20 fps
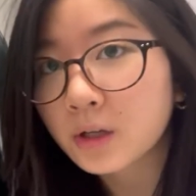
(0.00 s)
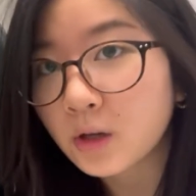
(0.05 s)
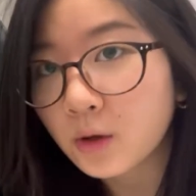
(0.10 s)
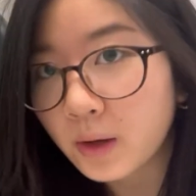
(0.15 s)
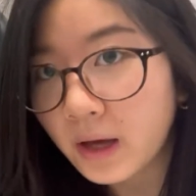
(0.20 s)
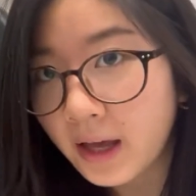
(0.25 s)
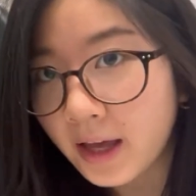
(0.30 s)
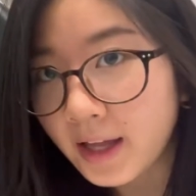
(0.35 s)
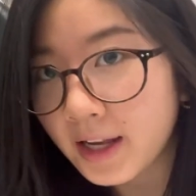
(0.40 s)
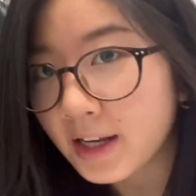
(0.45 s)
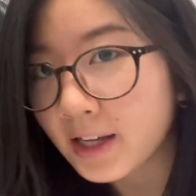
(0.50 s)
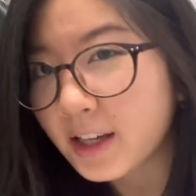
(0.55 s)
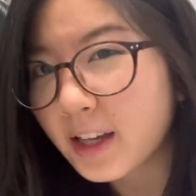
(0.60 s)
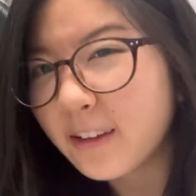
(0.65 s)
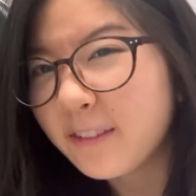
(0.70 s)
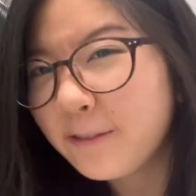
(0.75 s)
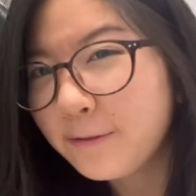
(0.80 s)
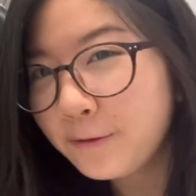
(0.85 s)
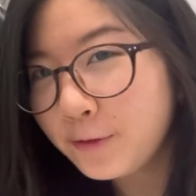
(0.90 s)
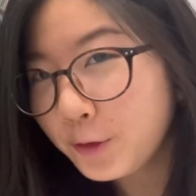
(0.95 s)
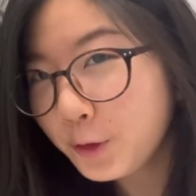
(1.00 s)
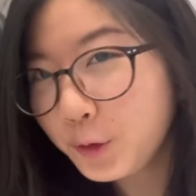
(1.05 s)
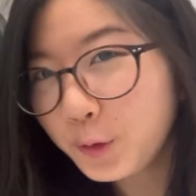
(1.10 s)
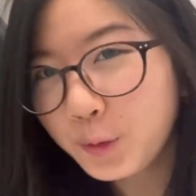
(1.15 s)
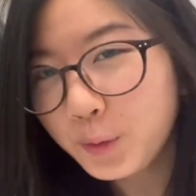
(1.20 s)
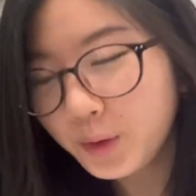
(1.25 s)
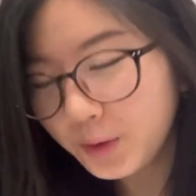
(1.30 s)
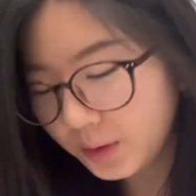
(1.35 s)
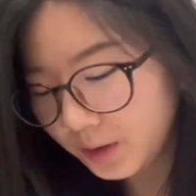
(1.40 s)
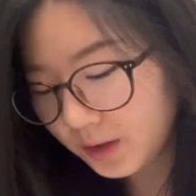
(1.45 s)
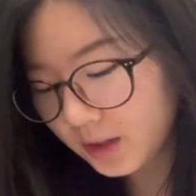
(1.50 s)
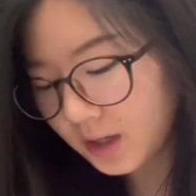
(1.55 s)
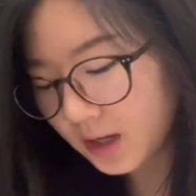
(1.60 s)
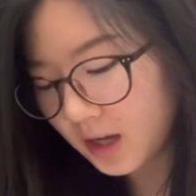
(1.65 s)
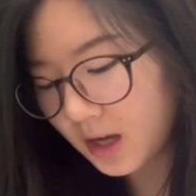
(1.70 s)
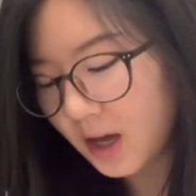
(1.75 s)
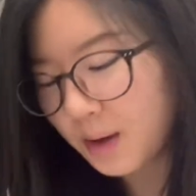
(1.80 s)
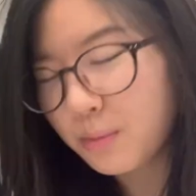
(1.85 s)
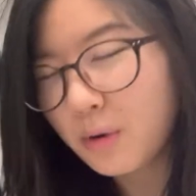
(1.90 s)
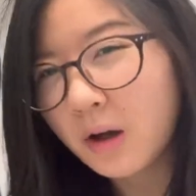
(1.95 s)
go ahead and get
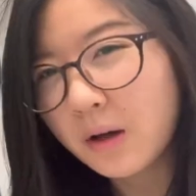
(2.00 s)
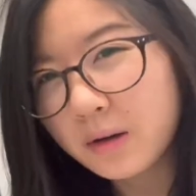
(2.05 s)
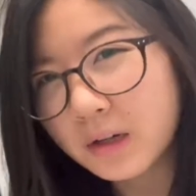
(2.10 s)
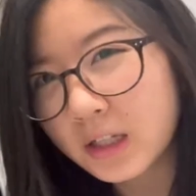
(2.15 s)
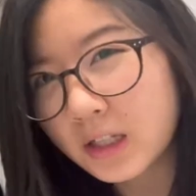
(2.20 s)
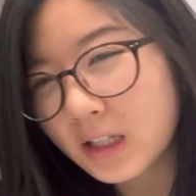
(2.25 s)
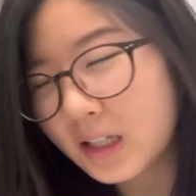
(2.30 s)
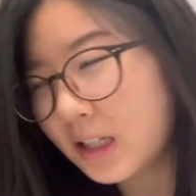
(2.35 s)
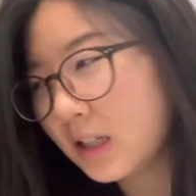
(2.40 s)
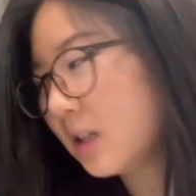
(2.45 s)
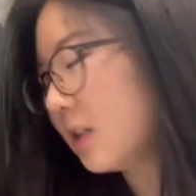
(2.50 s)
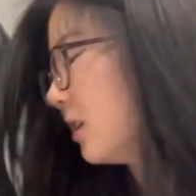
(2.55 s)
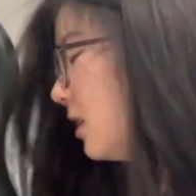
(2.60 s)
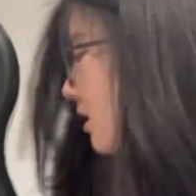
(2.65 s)
food. I'm probably gonna eat